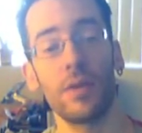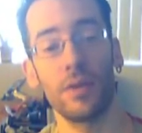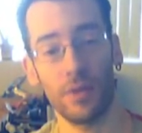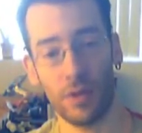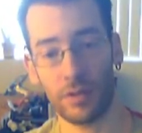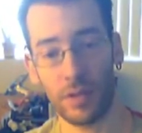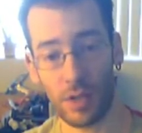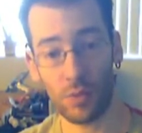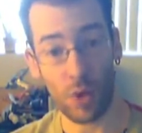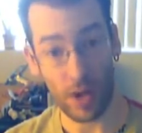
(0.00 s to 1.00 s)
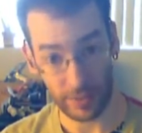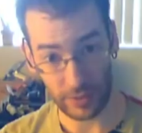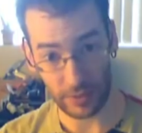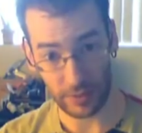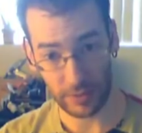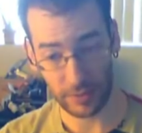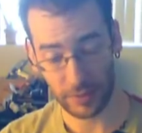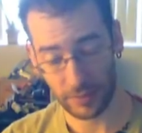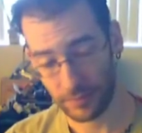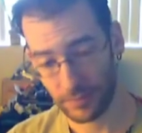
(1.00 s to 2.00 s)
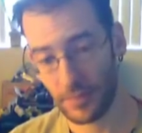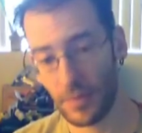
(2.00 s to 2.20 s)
The Dark Knight Rises.